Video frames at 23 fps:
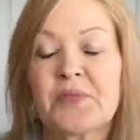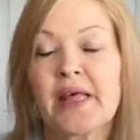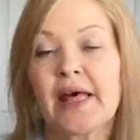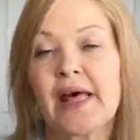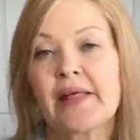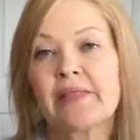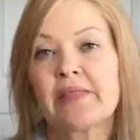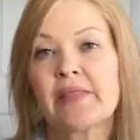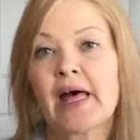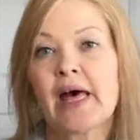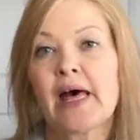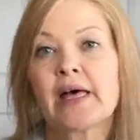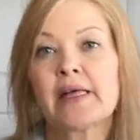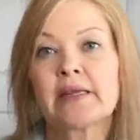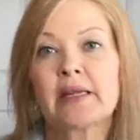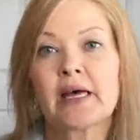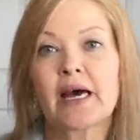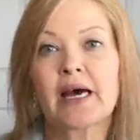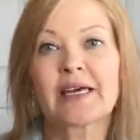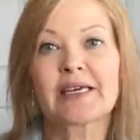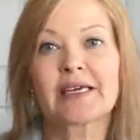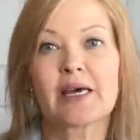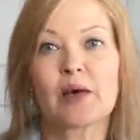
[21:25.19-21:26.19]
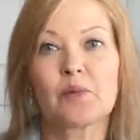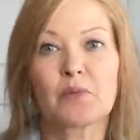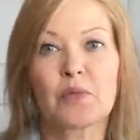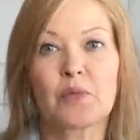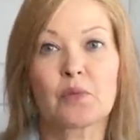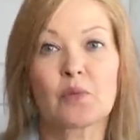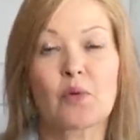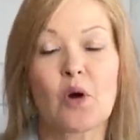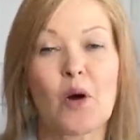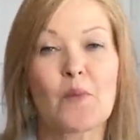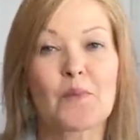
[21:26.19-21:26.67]
And then I kept
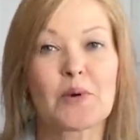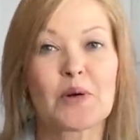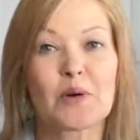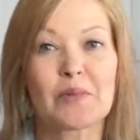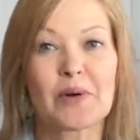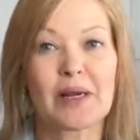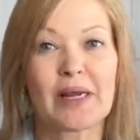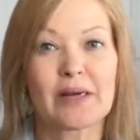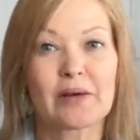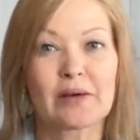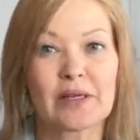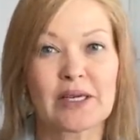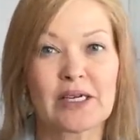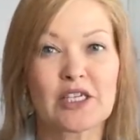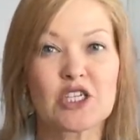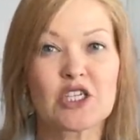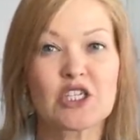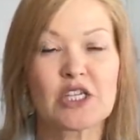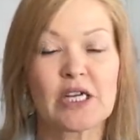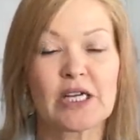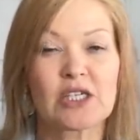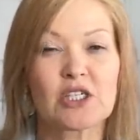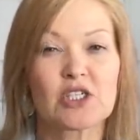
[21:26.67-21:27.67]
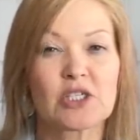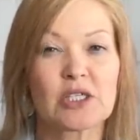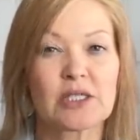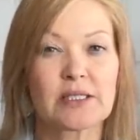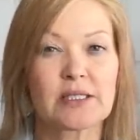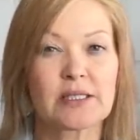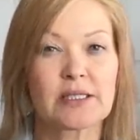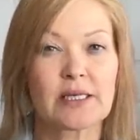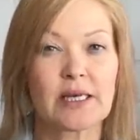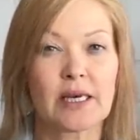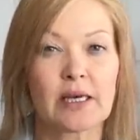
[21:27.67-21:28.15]
the romper, but I exchanged
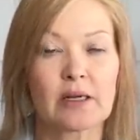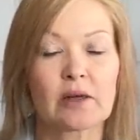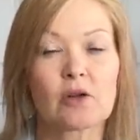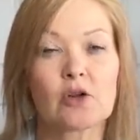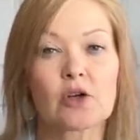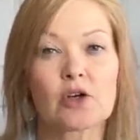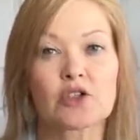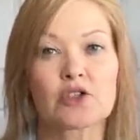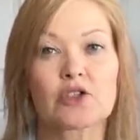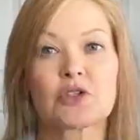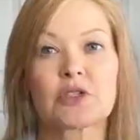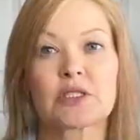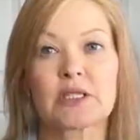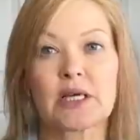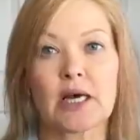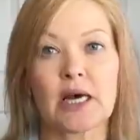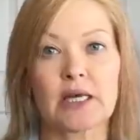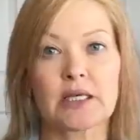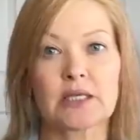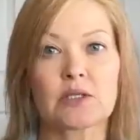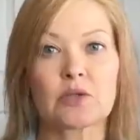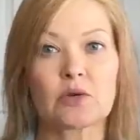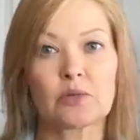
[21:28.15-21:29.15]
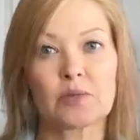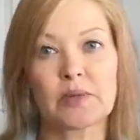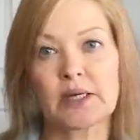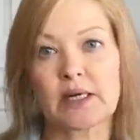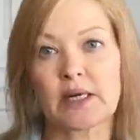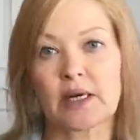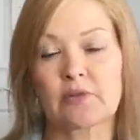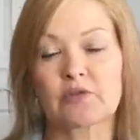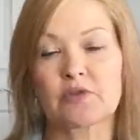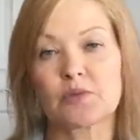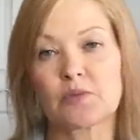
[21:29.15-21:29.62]
it to get a larger size so it would be
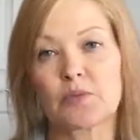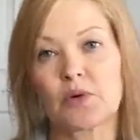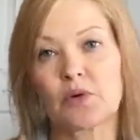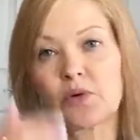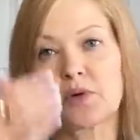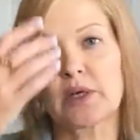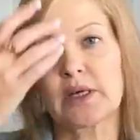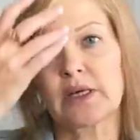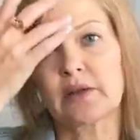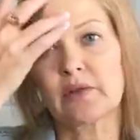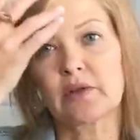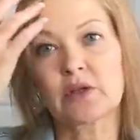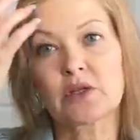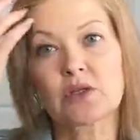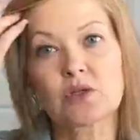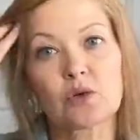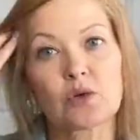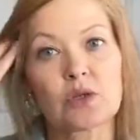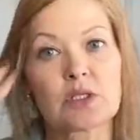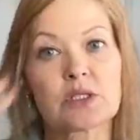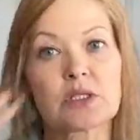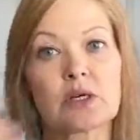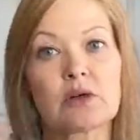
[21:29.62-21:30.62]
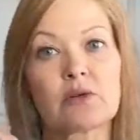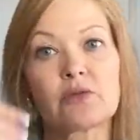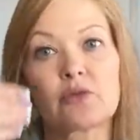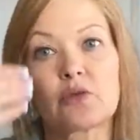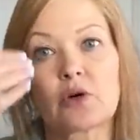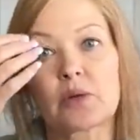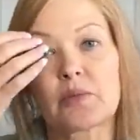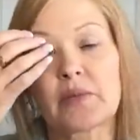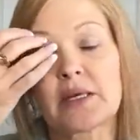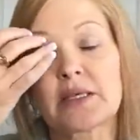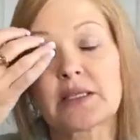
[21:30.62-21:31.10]
comfortable in the torso
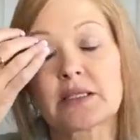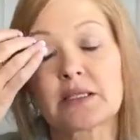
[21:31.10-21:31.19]
for me.